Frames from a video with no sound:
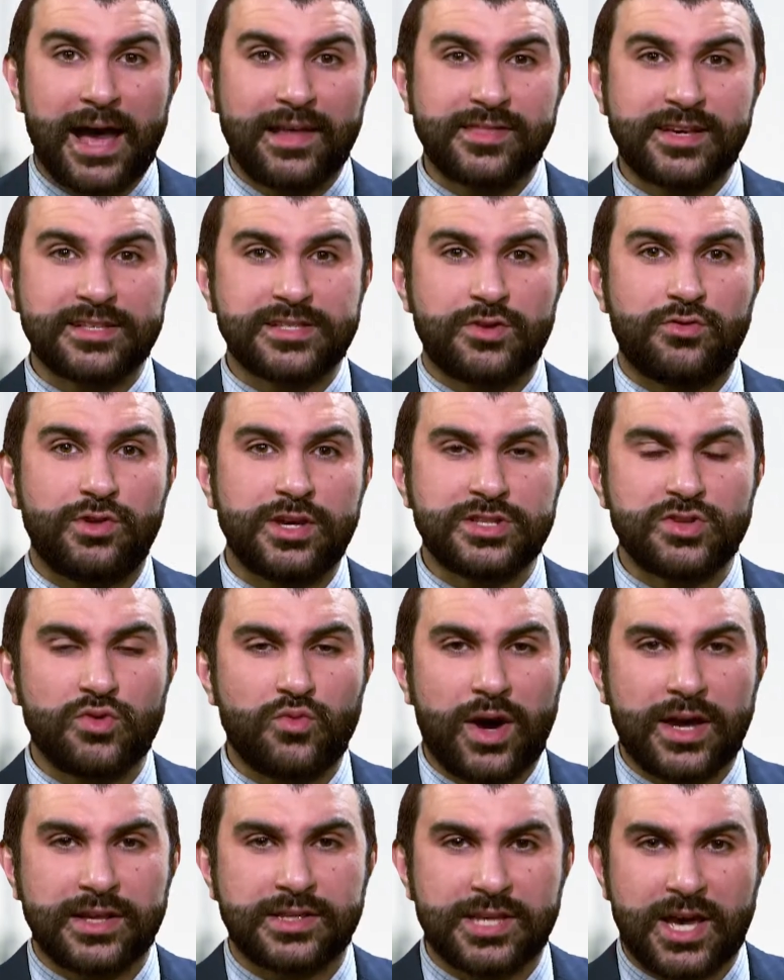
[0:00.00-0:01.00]
And there's a reason
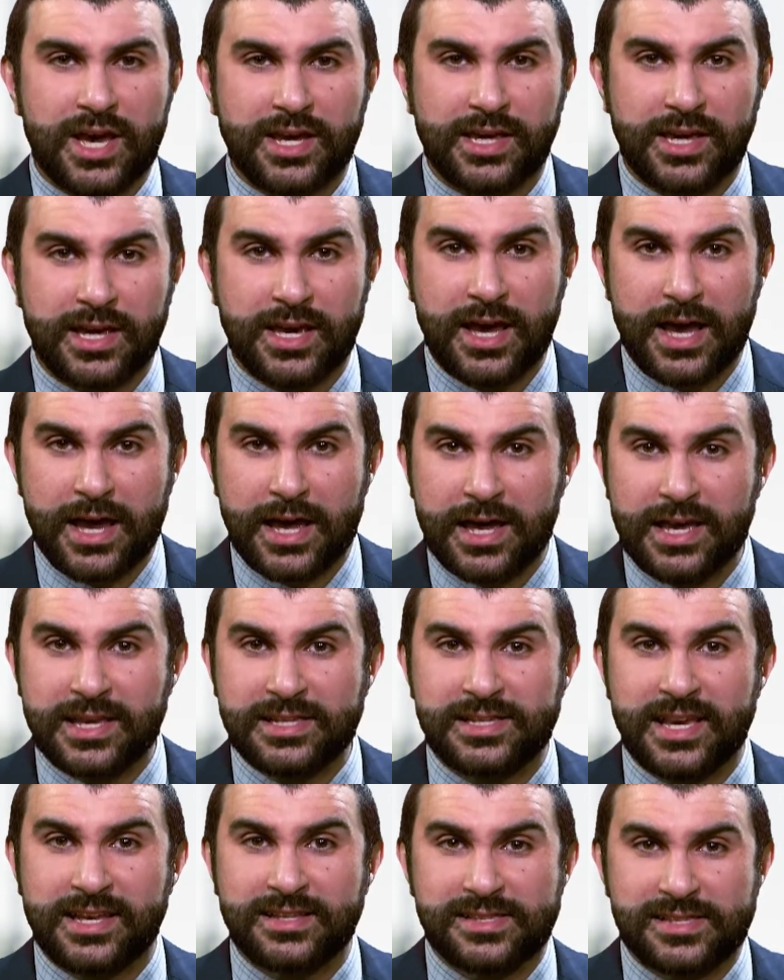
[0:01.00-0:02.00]
why Turkey
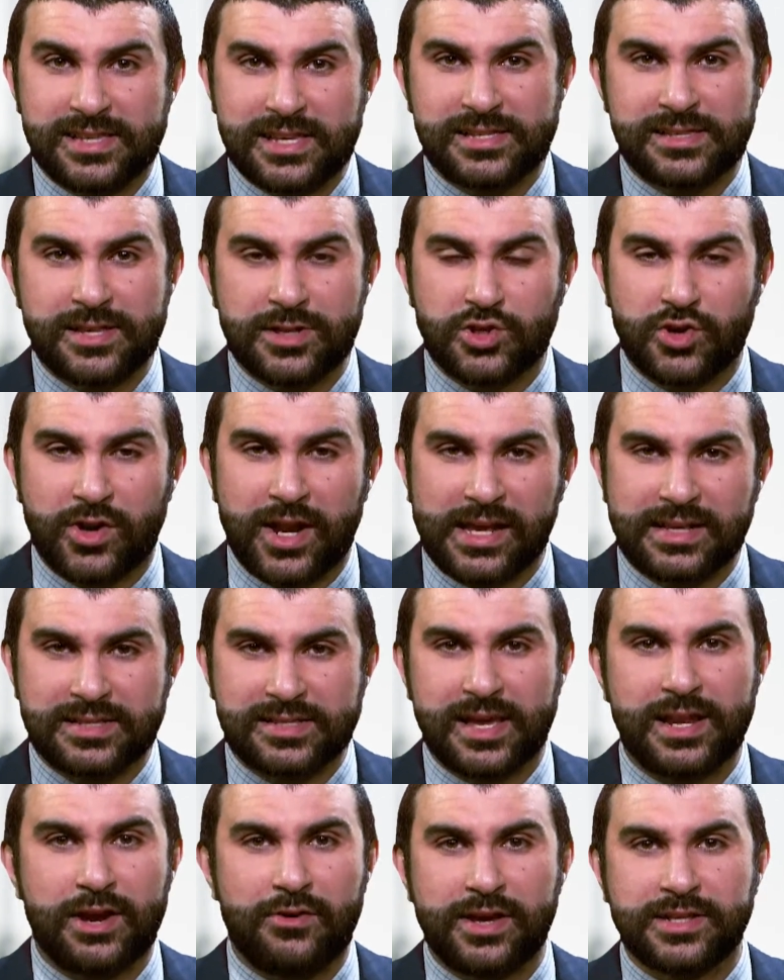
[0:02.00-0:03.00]
is insistent on
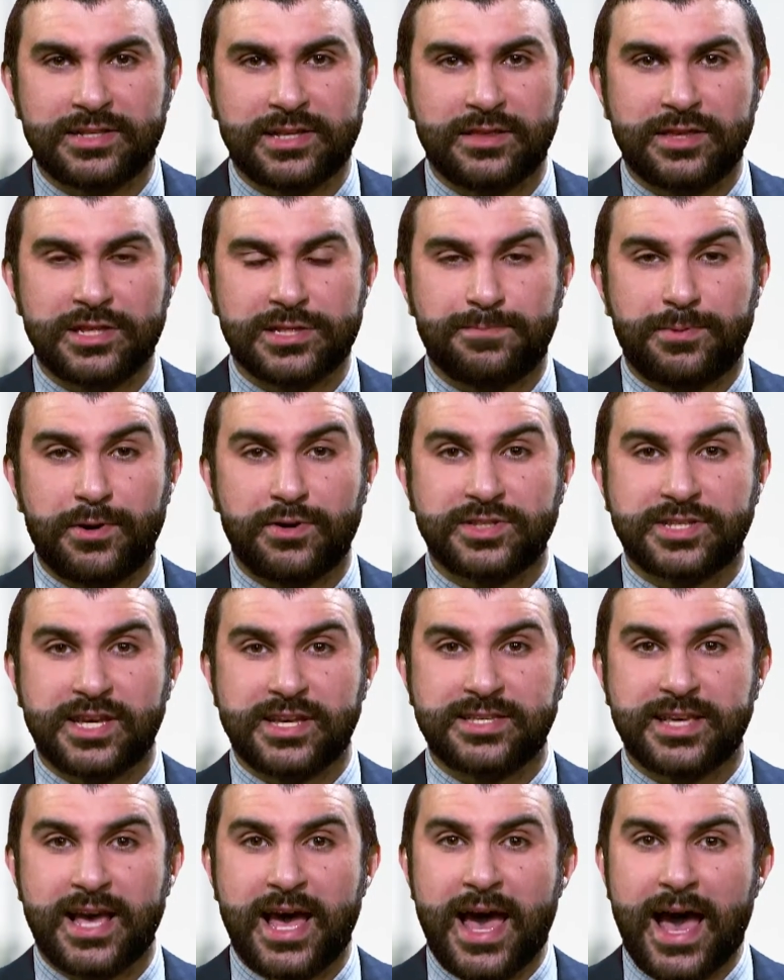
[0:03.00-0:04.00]
accelerating this
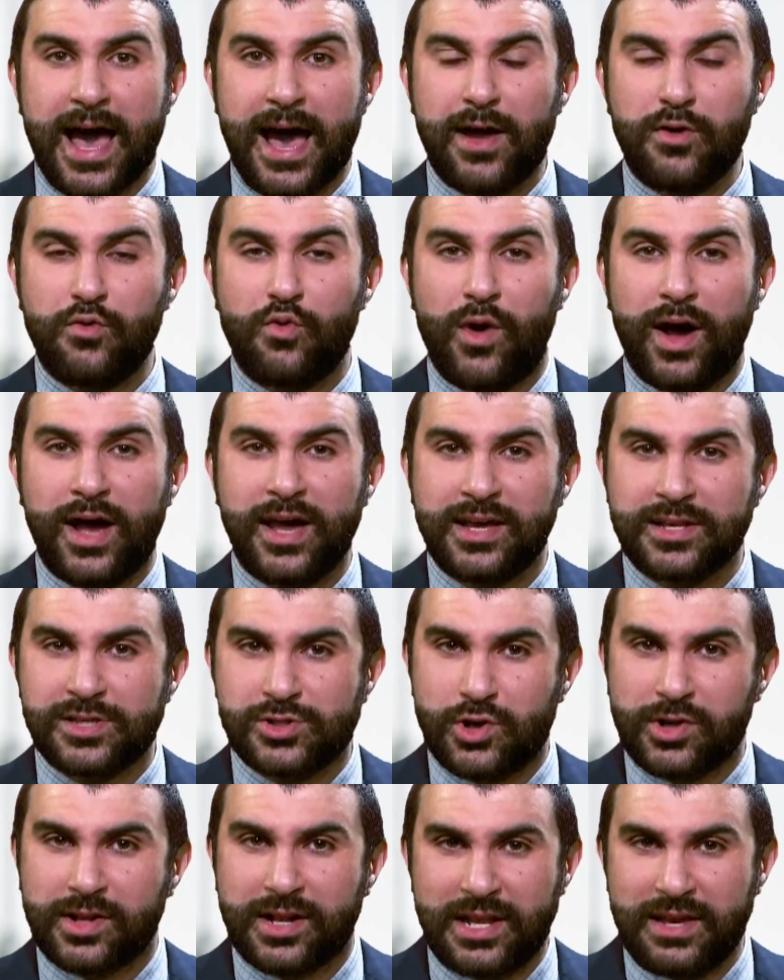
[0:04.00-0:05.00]
process and why
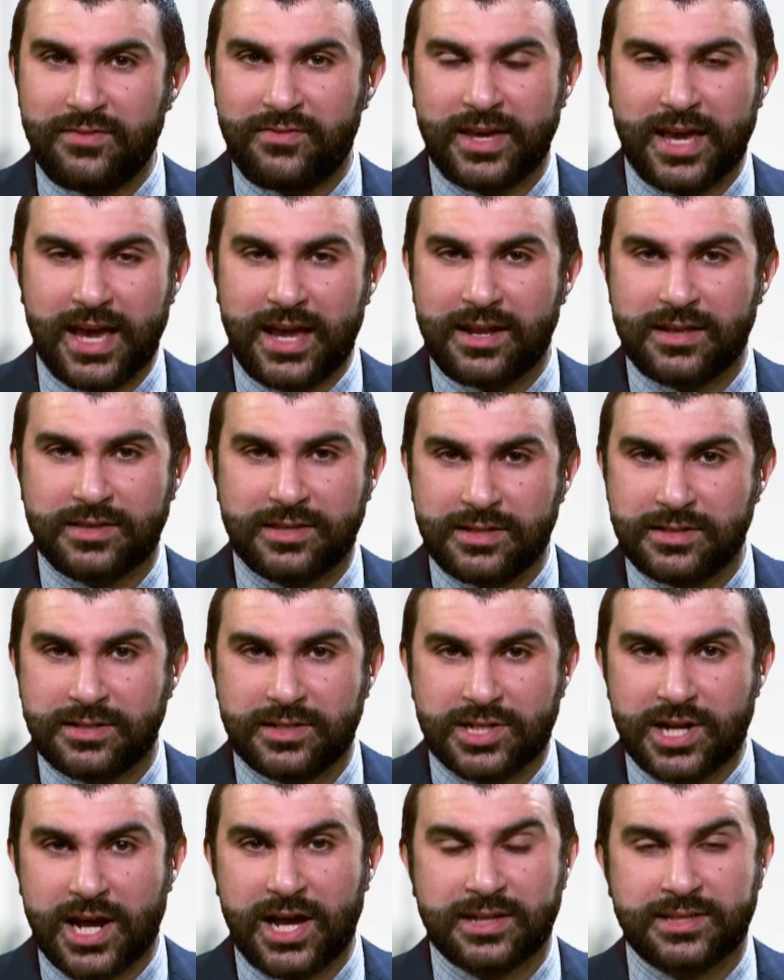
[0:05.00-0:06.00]
it's not leaving anything to
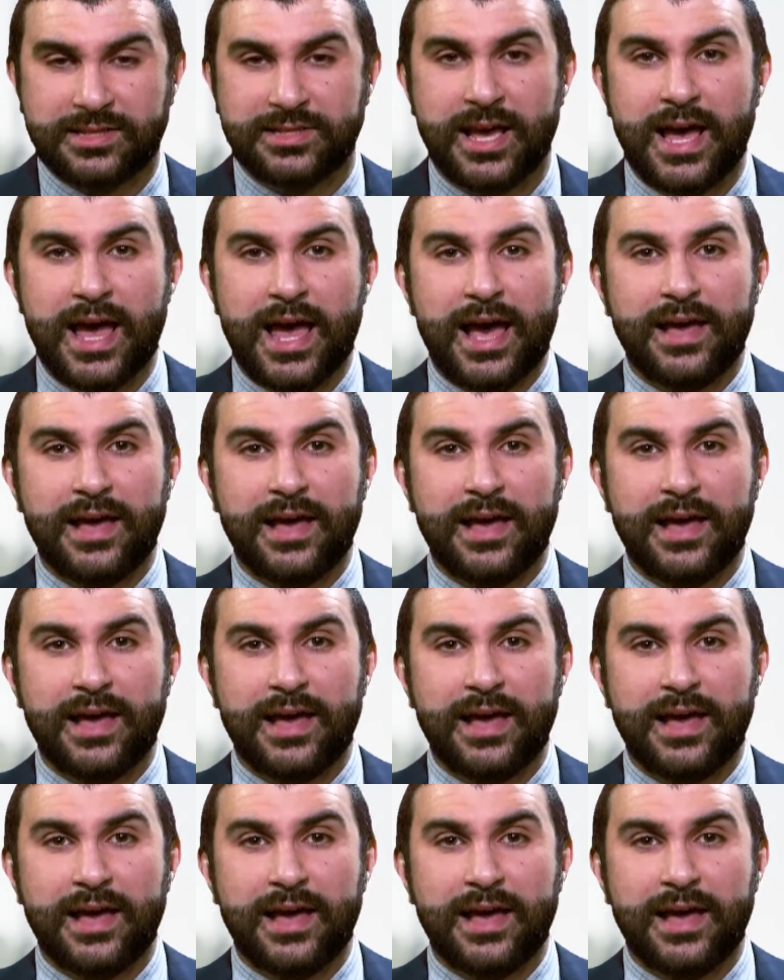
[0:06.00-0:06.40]
chance.